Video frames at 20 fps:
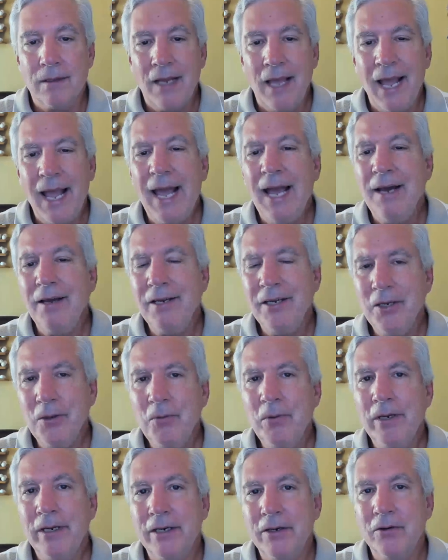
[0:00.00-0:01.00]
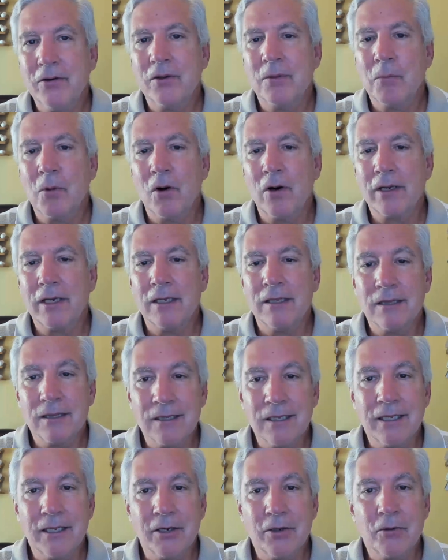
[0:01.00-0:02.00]
How do you hear the market
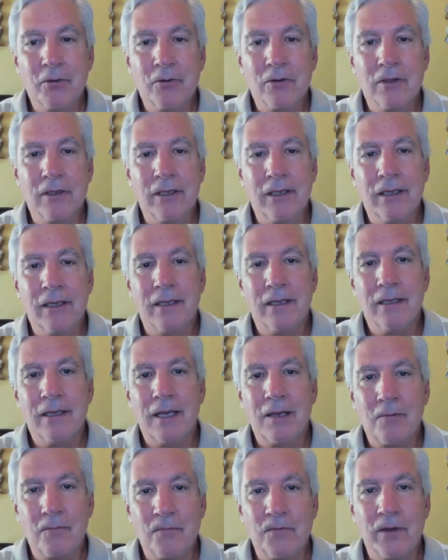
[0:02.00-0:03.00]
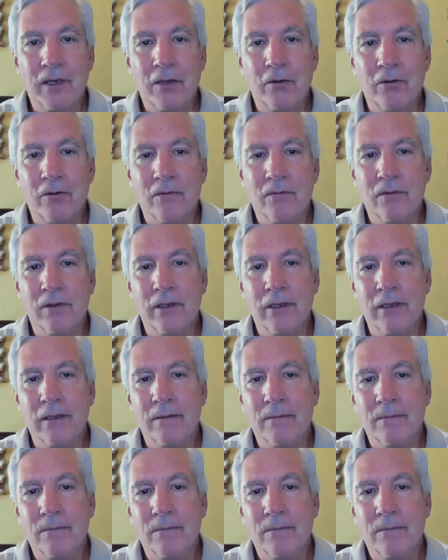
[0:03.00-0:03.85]
literally and figuratively?